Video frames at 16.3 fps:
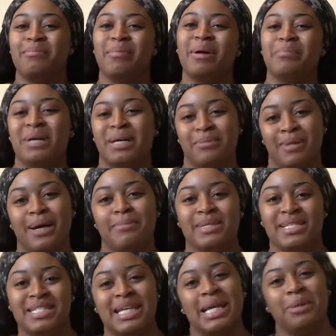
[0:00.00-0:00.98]
But my
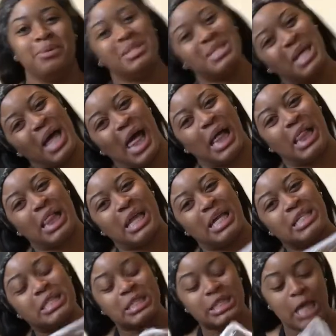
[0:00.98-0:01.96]
mama said it was ugly.
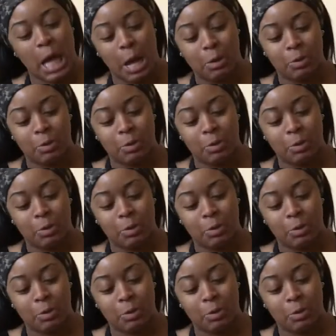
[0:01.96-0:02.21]
So